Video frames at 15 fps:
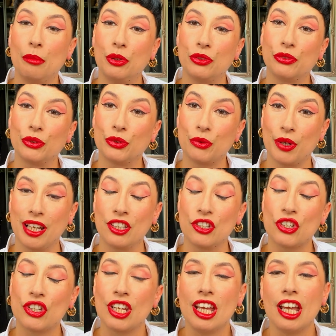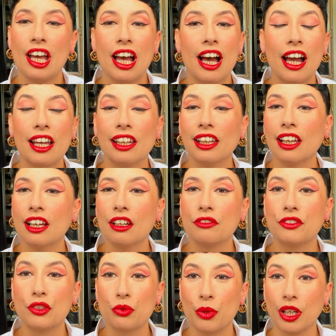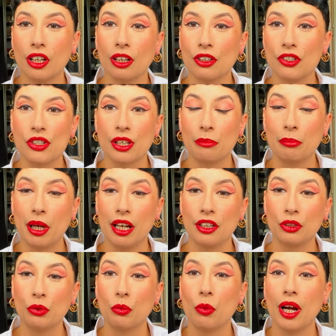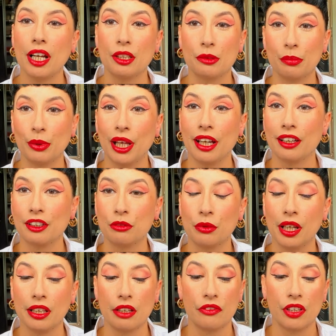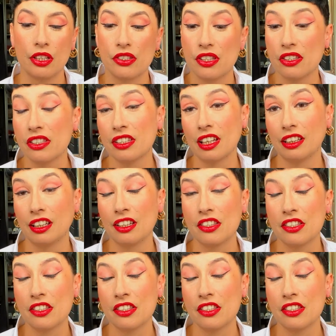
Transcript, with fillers: beautiful trench. I love the three colors combined, the white, black and red. I think it's a stunning,